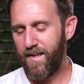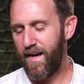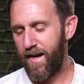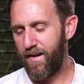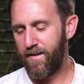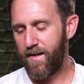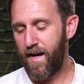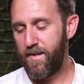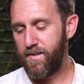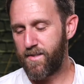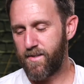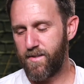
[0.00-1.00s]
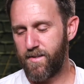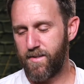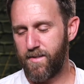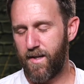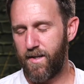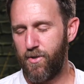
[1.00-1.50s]
Yeah, and
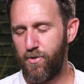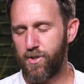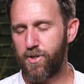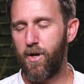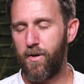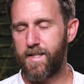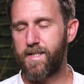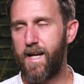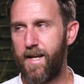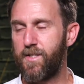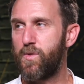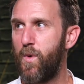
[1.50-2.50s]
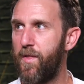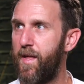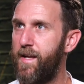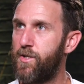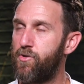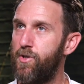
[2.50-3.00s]
and you just got this sense with
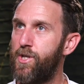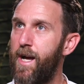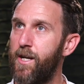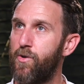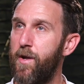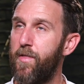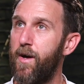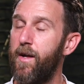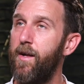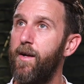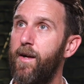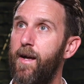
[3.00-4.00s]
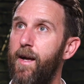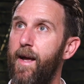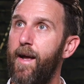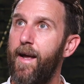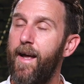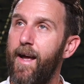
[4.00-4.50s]
his trajectory that
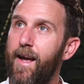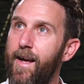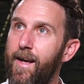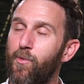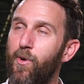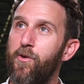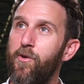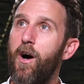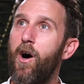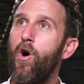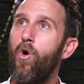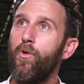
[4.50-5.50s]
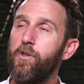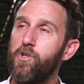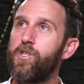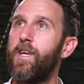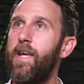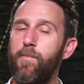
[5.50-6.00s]
when you're in a hole, you
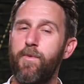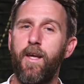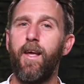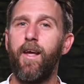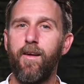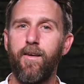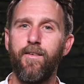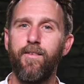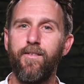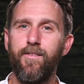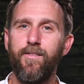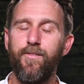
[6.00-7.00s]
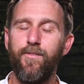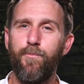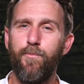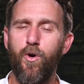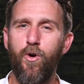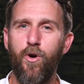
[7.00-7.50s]
just keep digging
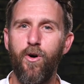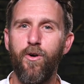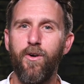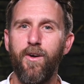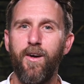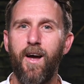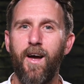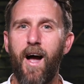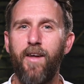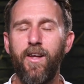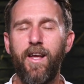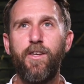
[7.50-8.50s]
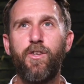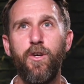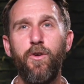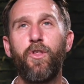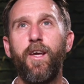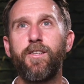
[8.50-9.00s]
more, and he
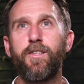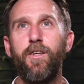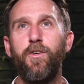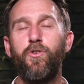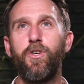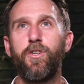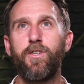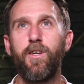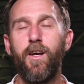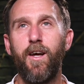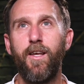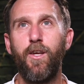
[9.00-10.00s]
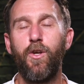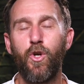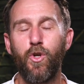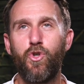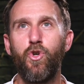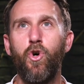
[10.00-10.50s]
do things that you just
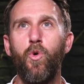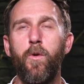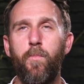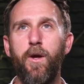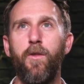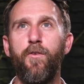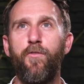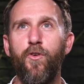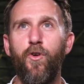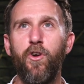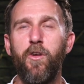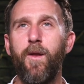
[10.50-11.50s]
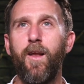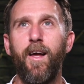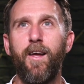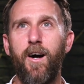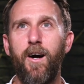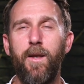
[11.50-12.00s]
your jaw would be on the floor. You'd be
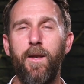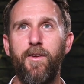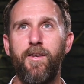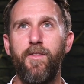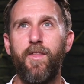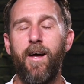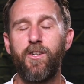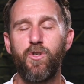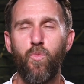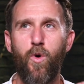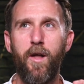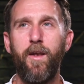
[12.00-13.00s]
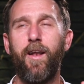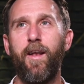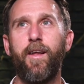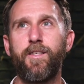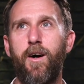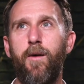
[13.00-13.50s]
like, I can't believe he did that. Just one
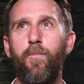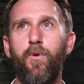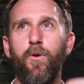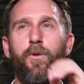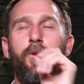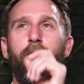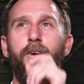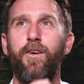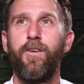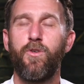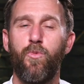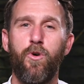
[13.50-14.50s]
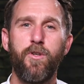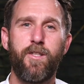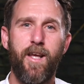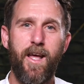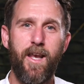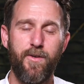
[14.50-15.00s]
little example towards
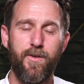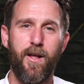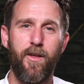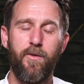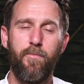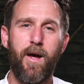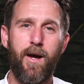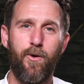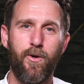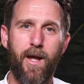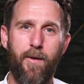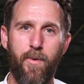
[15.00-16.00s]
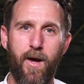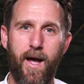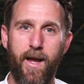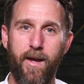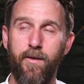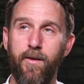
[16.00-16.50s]
the end of his London mayoral
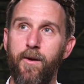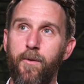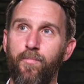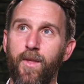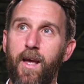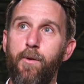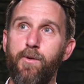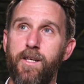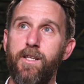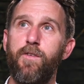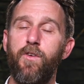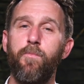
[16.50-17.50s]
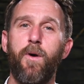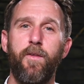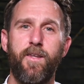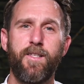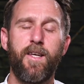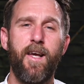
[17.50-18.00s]
campaign, he was interviewed
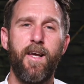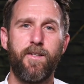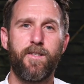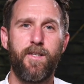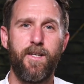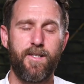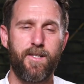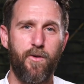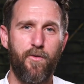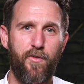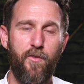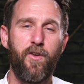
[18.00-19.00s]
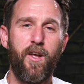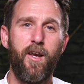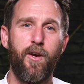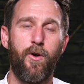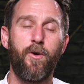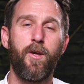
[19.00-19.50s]
by these kids, these sort of
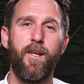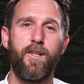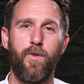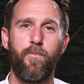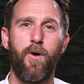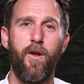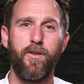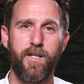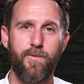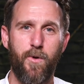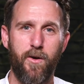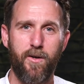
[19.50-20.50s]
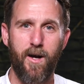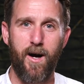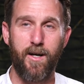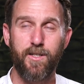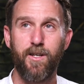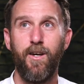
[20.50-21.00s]
15 year old kids with a politics
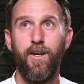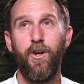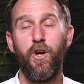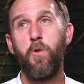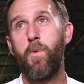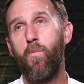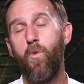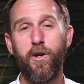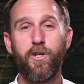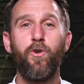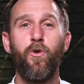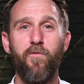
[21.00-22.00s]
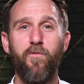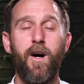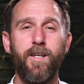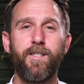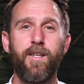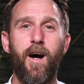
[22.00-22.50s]
podcast who'd been watching all of
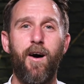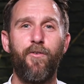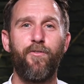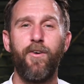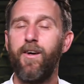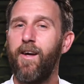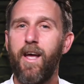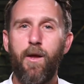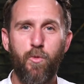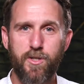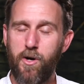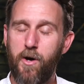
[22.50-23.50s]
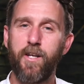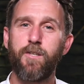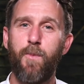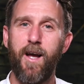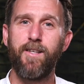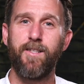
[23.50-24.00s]
my stuff. He was not
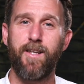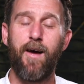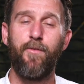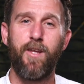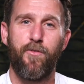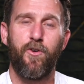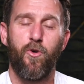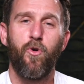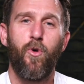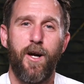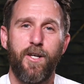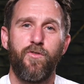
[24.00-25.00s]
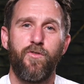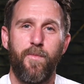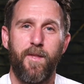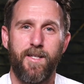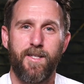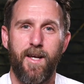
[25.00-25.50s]
expecting to have difficult questions
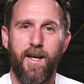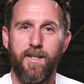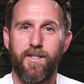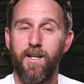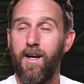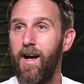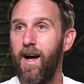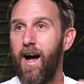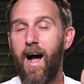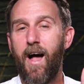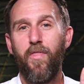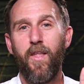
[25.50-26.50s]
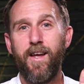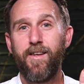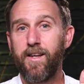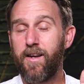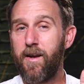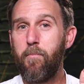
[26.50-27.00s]
from these kids. And they
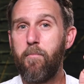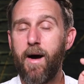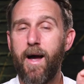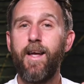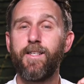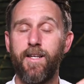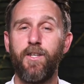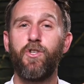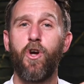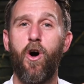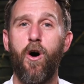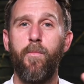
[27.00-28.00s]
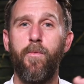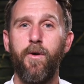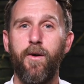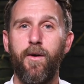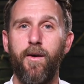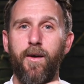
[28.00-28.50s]
did an amazing job.